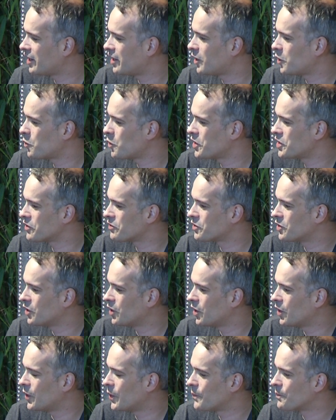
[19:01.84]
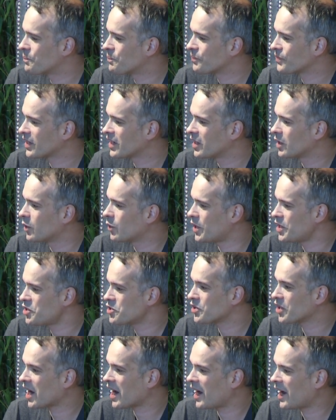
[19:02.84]
one of the
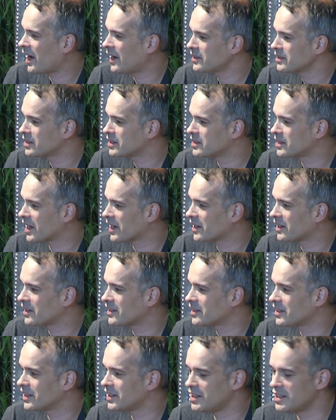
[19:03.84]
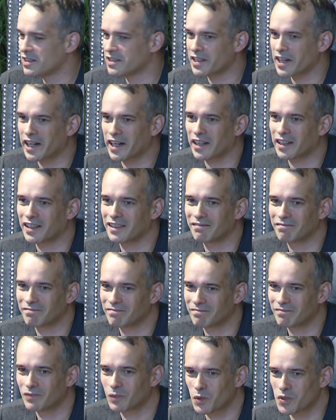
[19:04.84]
questions I ask is
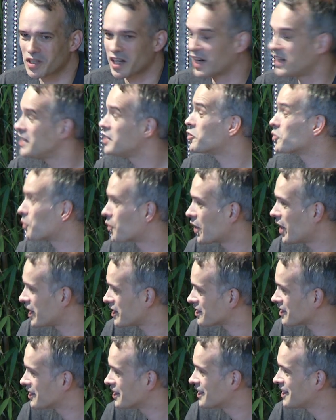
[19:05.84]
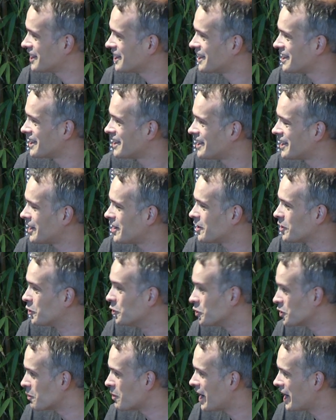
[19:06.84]
was there any surprise,
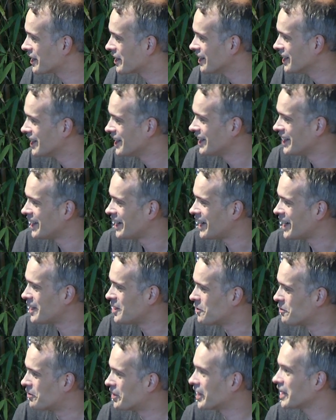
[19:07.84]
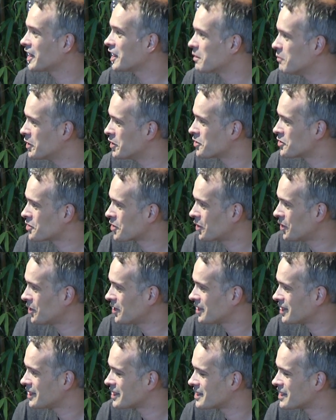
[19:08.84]
good or bad? And a very common answer
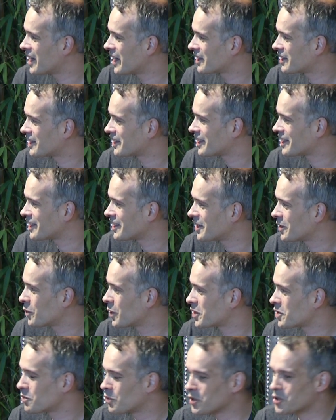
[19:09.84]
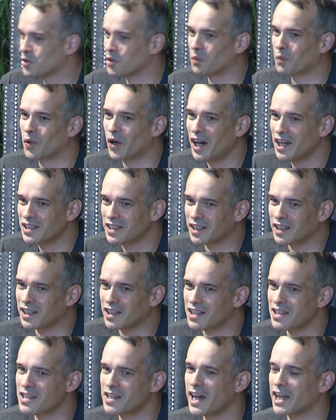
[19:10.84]
is that what was surprising
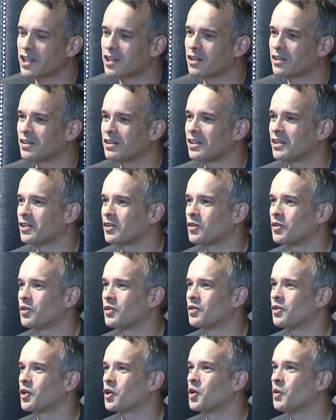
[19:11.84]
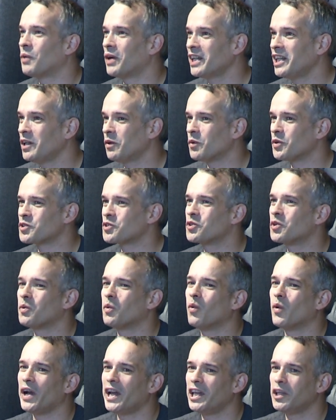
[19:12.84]
is that the company was the
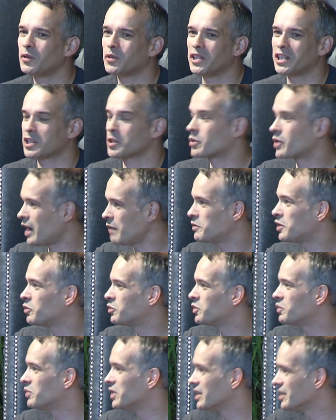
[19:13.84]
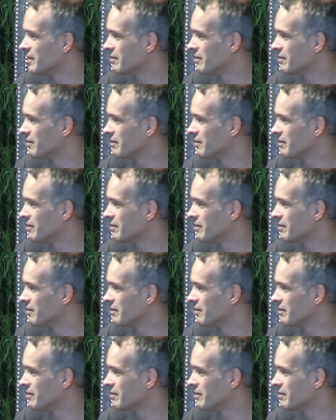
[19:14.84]
way you described it would be.